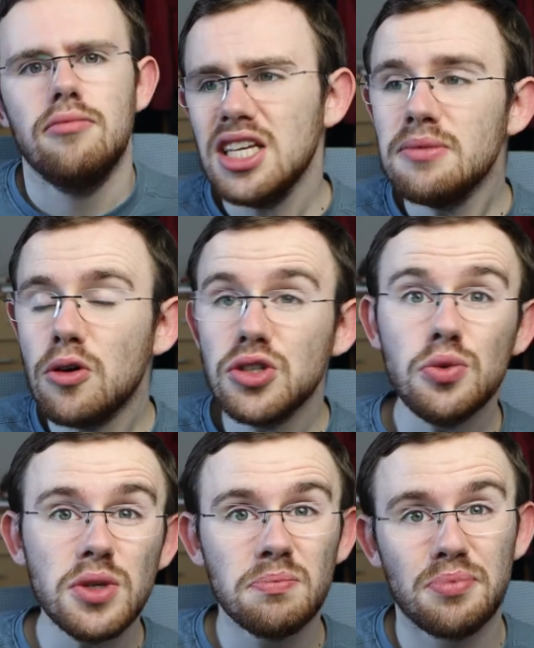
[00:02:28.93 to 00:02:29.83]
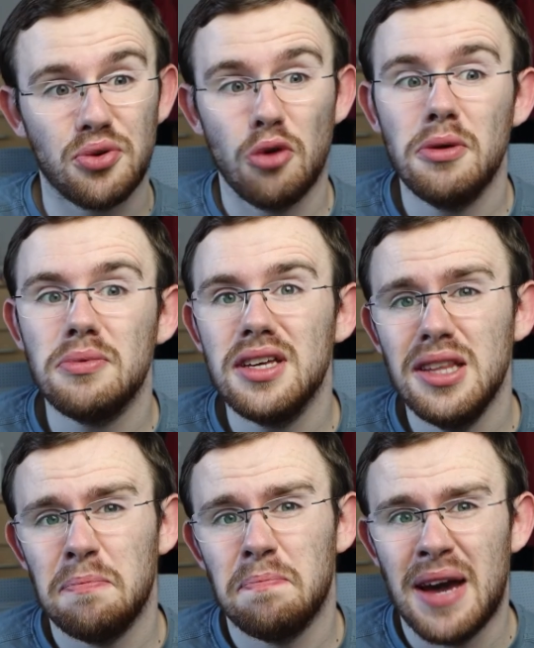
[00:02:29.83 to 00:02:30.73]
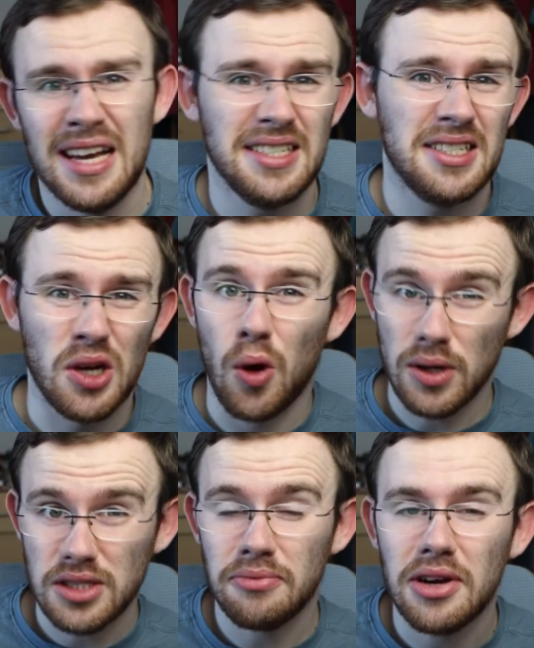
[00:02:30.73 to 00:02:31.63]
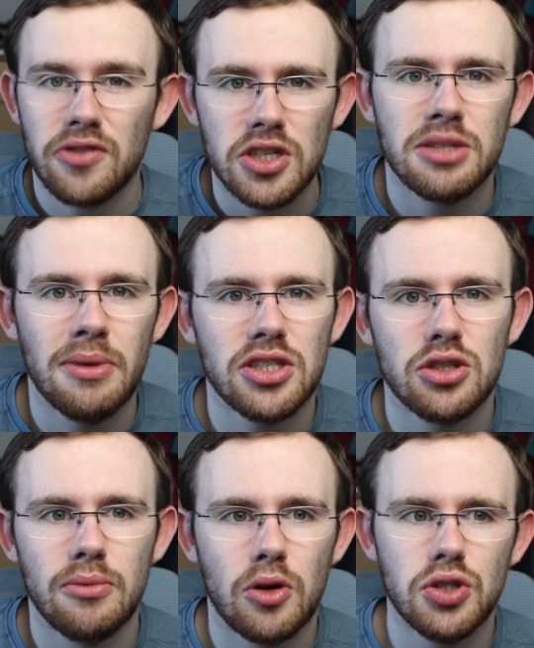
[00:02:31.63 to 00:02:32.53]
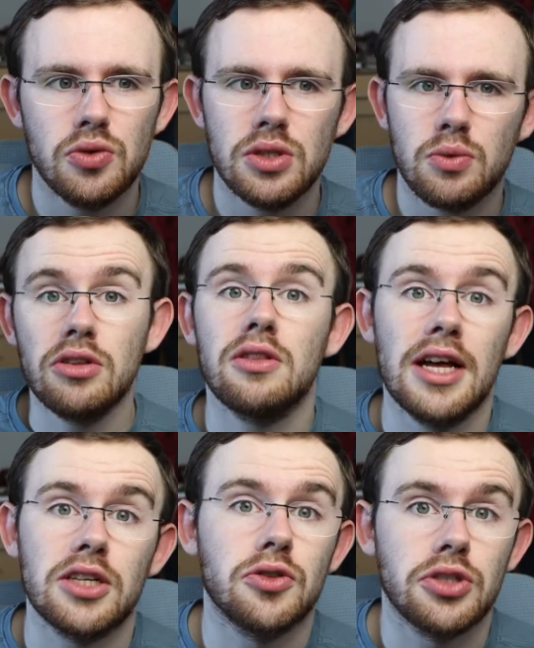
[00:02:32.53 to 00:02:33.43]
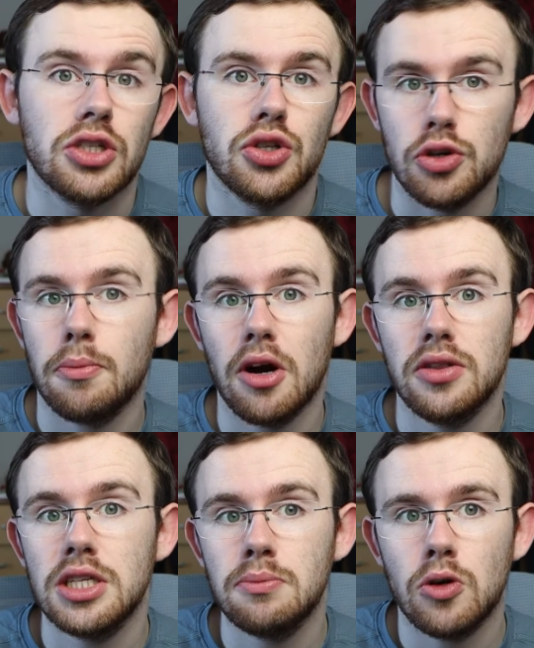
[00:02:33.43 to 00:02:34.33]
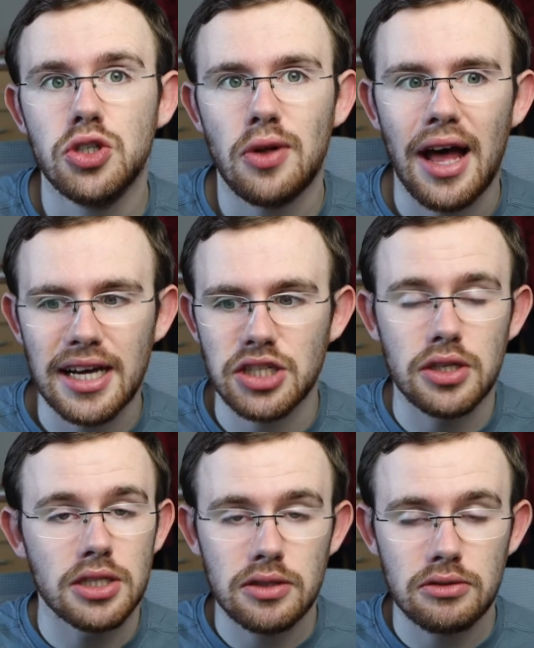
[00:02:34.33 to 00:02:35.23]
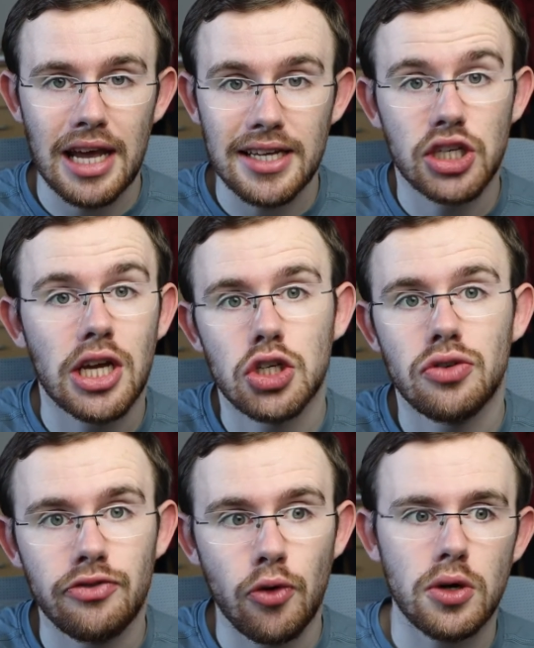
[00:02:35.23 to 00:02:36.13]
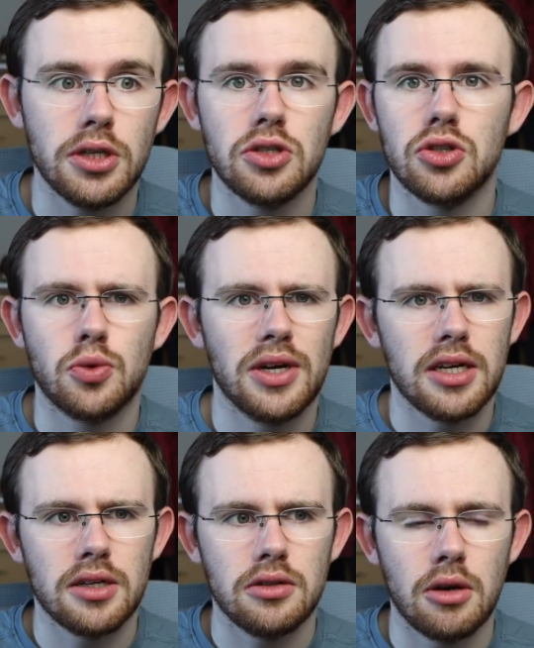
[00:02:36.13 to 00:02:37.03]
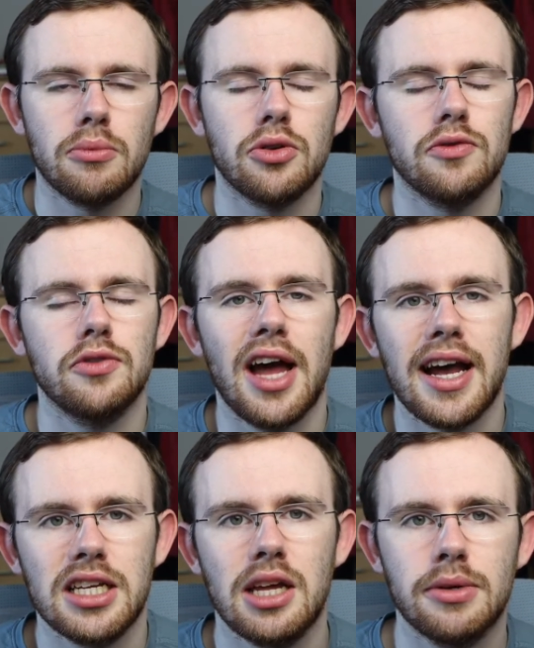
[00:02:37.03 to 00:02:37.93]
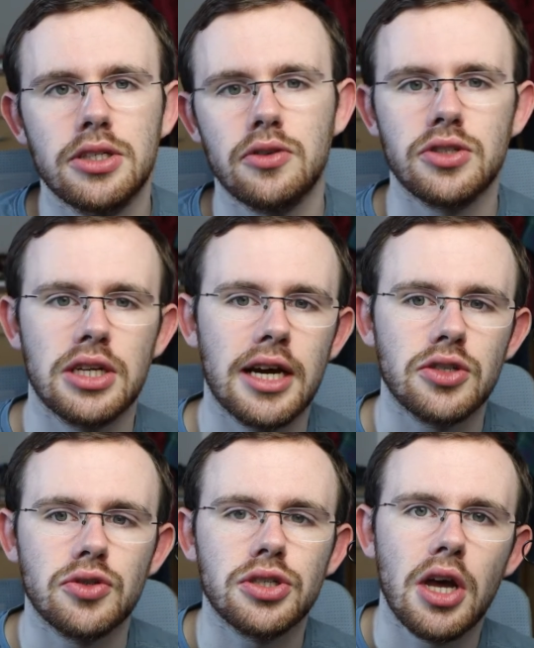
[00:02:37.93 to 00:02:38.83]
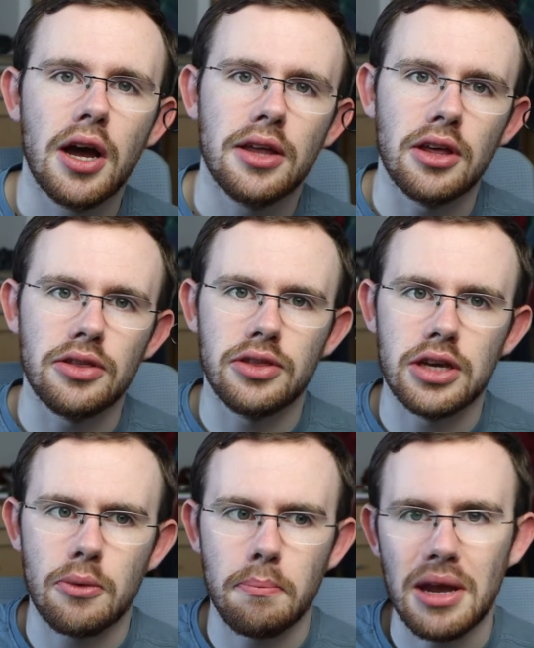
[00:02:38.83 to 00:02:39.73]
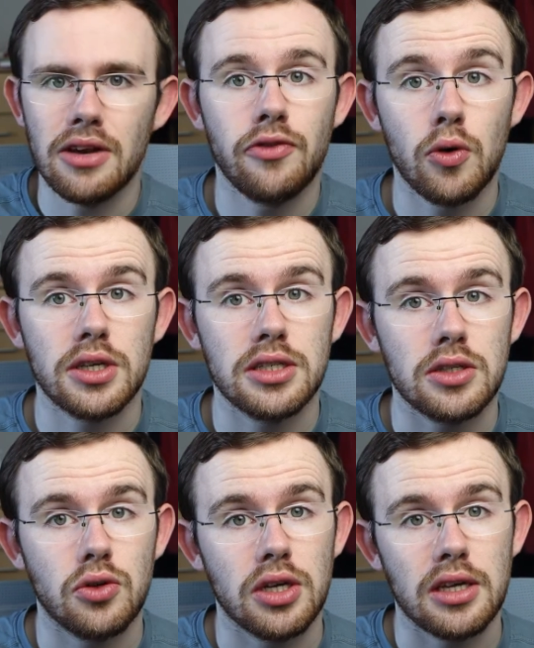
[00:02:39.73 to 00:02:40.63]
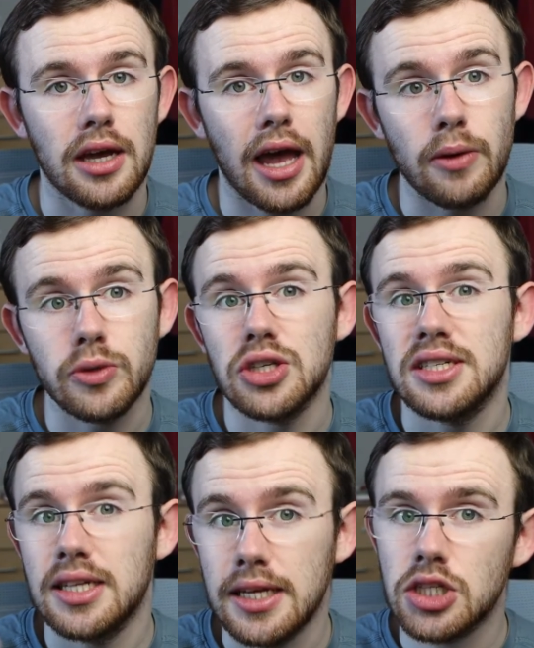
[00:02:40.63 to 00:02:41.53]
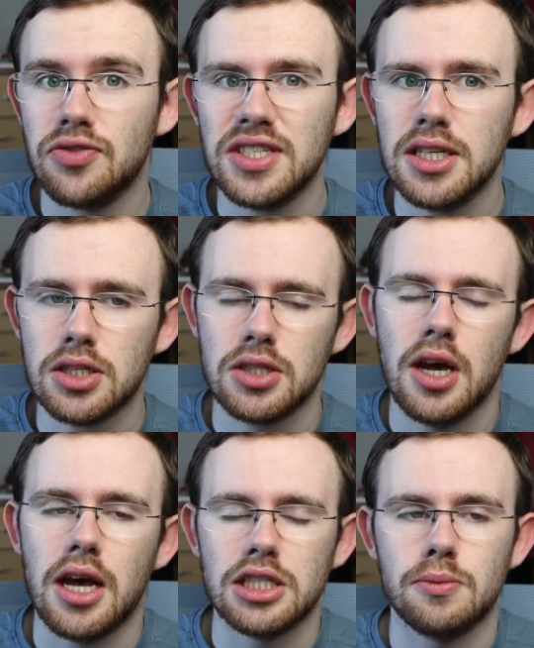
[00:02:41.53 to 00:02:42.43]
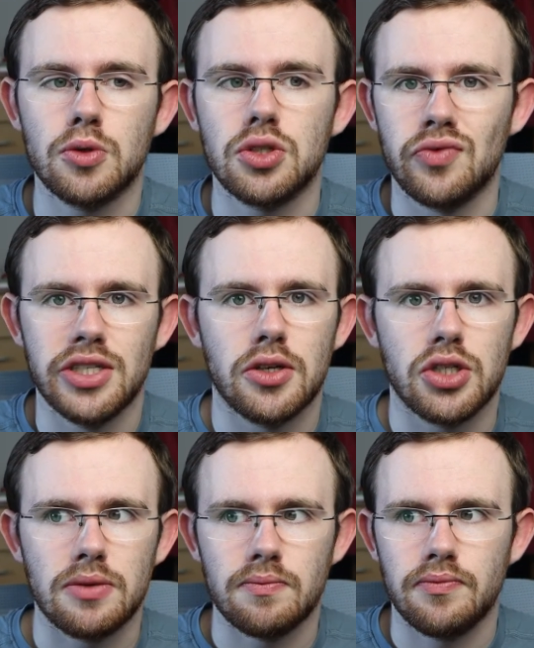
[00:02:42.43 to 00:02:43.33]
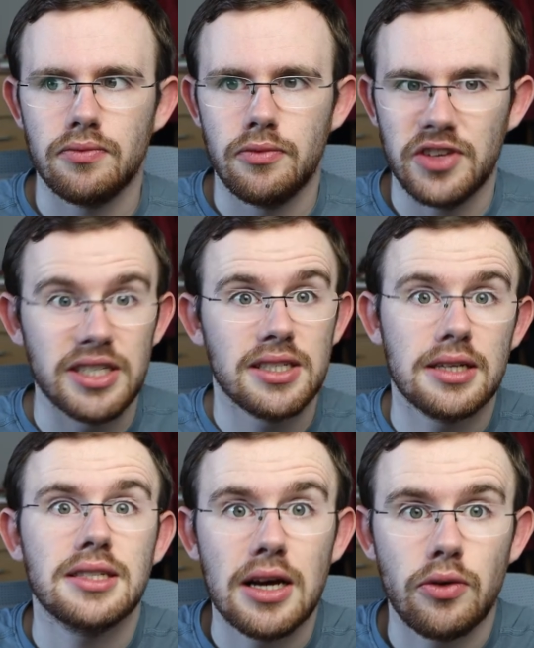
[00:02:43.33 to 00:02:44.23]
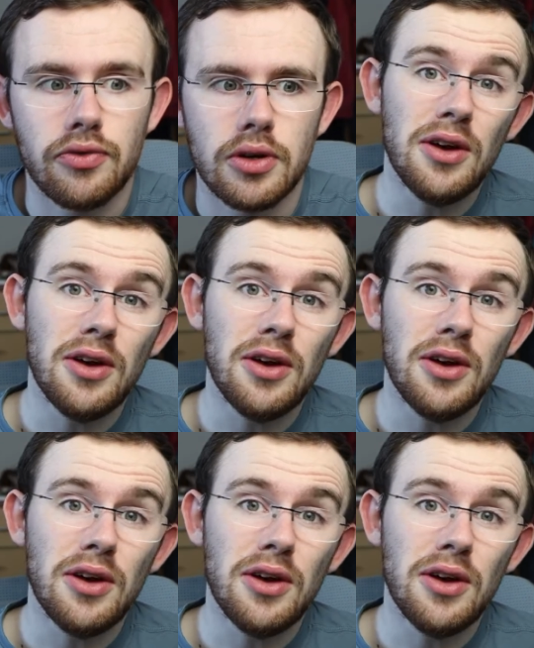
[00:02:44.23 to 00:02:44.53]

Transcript: This module was probably the best taught of my first semester modules. One of the lecturers that took part of this module actually is education focused. There's quite a number of academics here in St Andrews that their main focus is looking at how to teach physics as opposed to researching physics itself.